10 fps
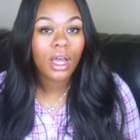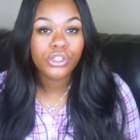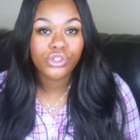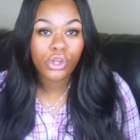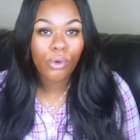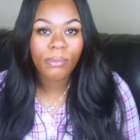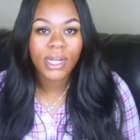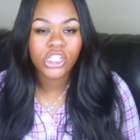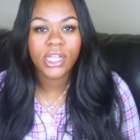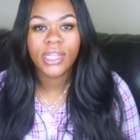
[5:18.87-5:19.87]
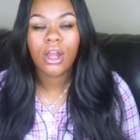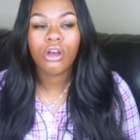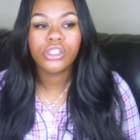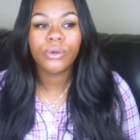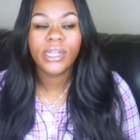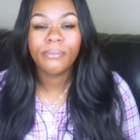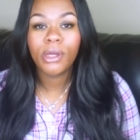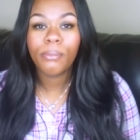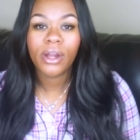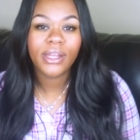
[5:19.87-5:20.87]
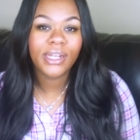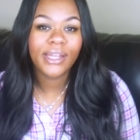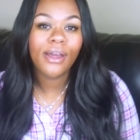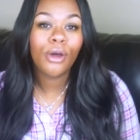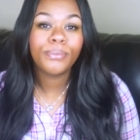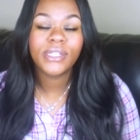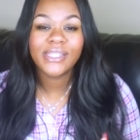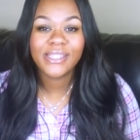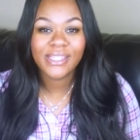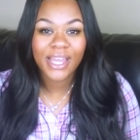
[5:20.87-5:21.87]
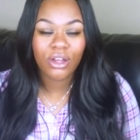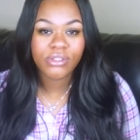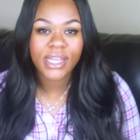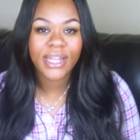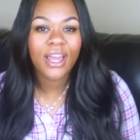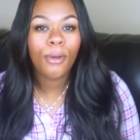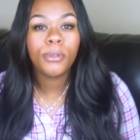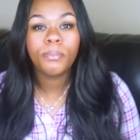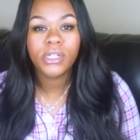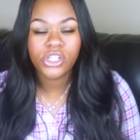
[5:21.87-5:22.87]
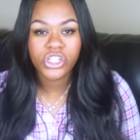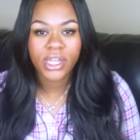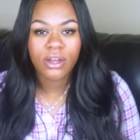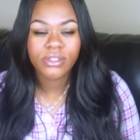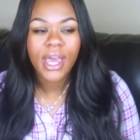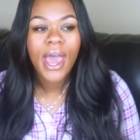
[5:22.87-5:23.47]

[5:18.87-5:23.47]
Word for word: so much and then also email marketing helped sales and helped push sales